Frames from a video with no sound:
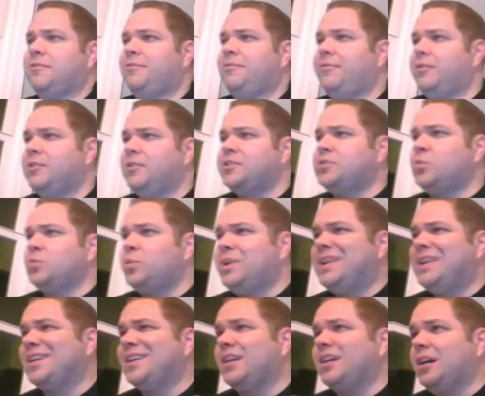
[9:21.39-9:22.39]
The first
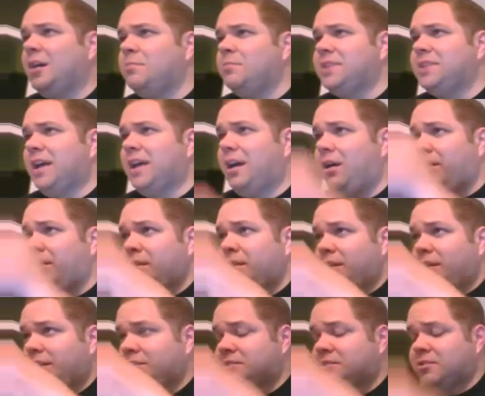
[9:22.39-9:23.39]
week it comes out,
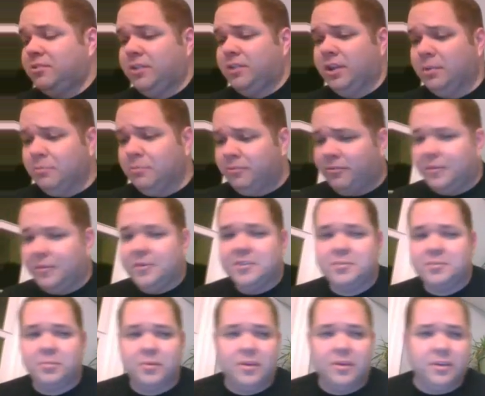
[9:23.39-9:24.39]
Instagram,
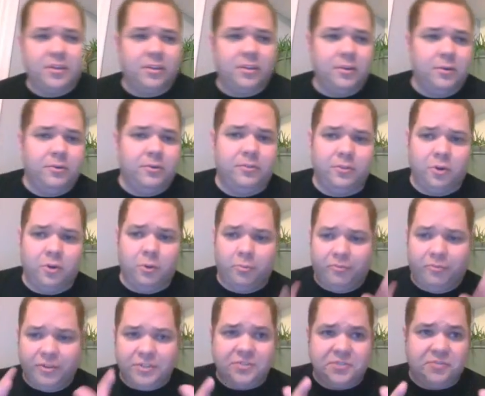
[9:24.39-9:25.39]
Facebook,
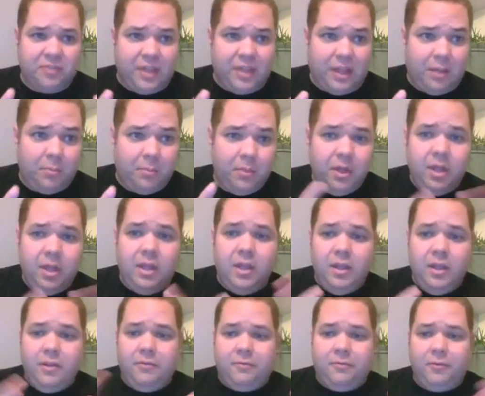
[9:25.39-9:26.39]
YouTube, Fish Fam.
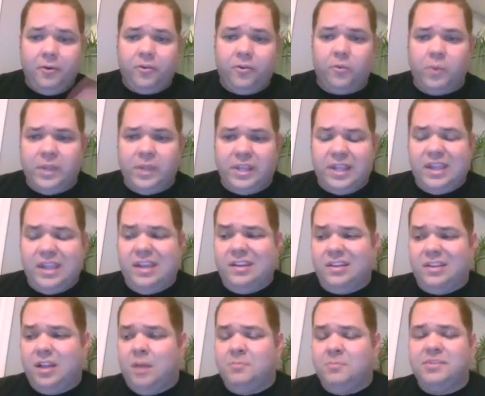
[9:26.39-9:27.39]
First week
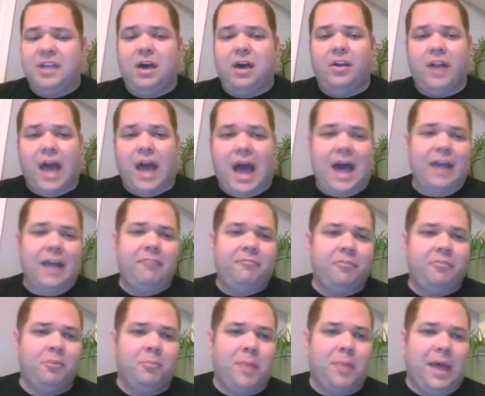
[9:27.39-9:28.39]
it comes out, I
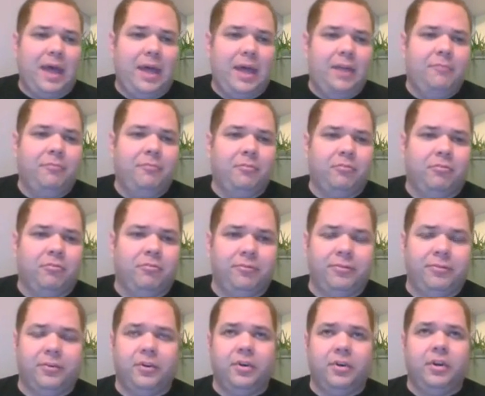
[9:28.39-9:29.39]
feel bad
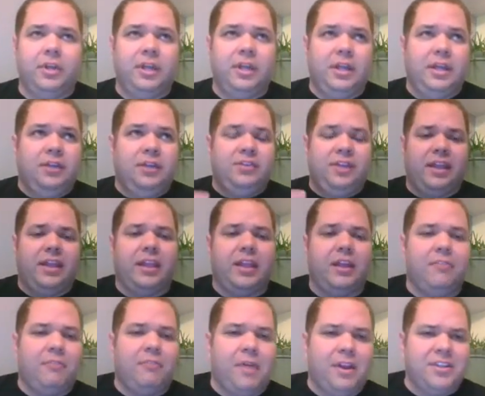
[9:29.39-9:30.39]
for
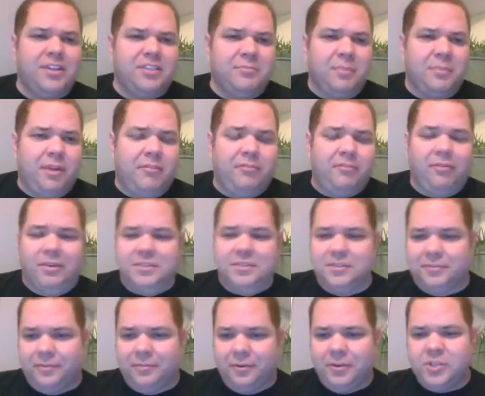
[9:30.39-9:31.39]
taking advantage of my
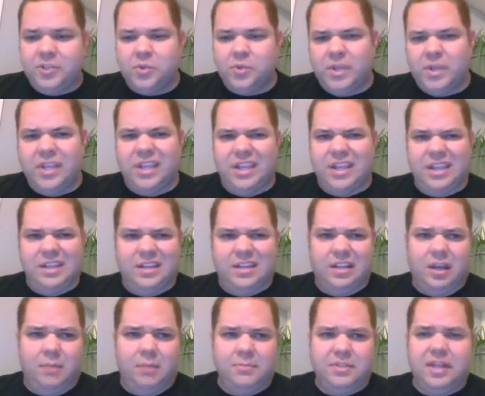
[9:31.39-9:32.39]
friends. The first week
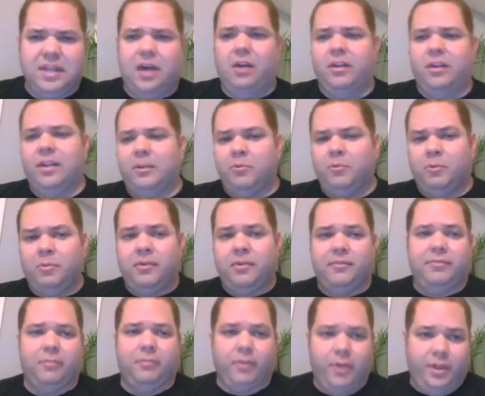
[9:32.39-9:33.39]
it comes out, it will
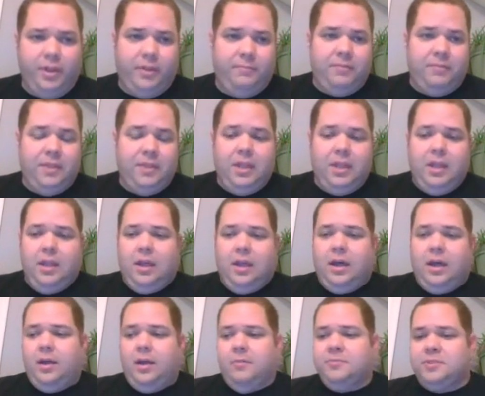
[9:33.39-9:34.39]
be free.
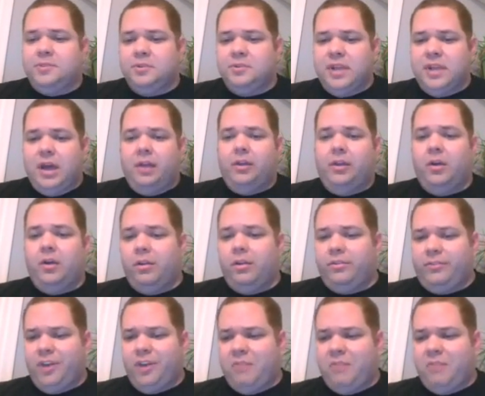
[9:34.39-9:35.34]
So download it.